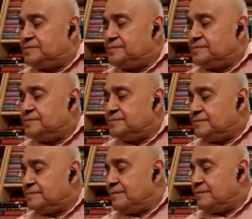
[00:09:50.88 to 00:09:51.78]

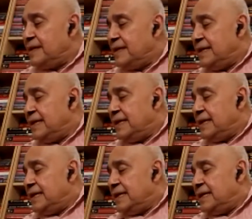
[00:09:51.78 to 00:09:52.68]

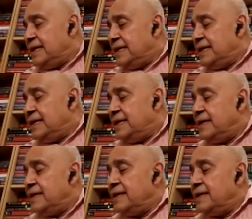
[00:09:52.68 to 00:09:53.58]

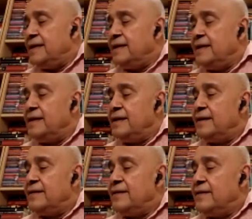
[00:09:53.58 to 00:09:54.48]

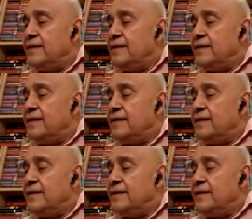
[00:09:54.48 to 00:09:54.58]
No one is speaking in this clip.